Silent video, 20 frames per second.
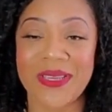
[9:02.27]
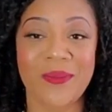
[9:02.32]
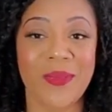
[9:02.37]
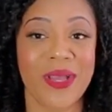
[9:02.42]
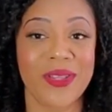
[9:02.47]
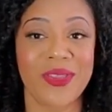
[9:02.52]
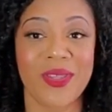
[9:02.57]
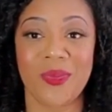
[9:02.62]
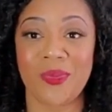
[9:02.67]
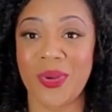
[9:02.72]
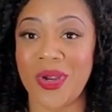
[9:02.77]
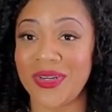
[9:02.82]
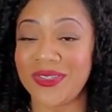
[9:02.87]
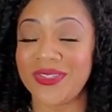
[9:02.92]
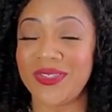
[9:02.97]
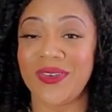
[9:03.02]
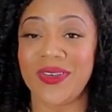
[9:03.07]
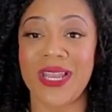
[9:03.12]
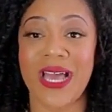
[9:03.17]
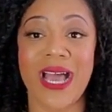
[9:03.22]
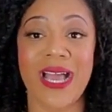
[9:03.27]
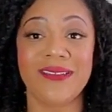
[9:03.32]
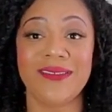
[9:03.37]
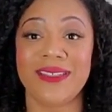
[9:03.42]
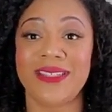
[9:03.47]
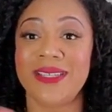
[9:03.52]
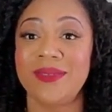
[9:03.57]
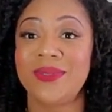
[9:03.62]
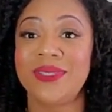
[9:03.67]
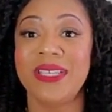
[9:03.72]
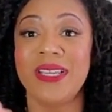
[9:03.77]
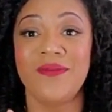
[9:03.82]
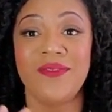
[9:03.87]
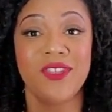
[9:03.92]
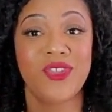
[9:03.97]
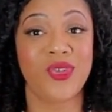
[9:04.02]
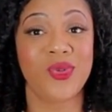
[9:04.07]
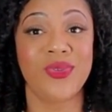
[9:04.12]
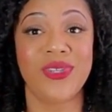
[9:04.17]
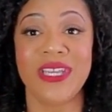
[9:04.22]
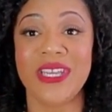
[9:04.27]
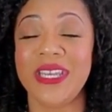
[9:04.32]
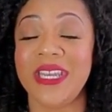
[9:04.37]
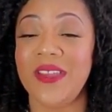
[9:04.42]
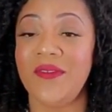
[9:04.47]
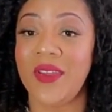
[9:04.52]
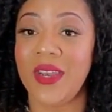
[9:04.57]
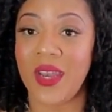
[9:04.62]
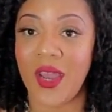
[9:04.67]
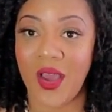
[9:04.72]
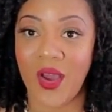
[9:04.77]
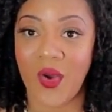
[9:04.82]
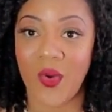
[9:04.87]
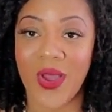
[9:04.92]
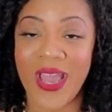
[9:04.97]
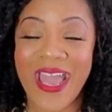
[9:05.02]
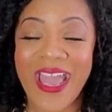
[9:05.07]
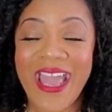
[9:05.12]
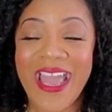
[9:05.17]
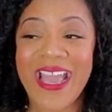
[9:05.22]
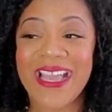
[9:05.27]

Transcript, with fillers: and about their personal lives and some stuff that you didn't even know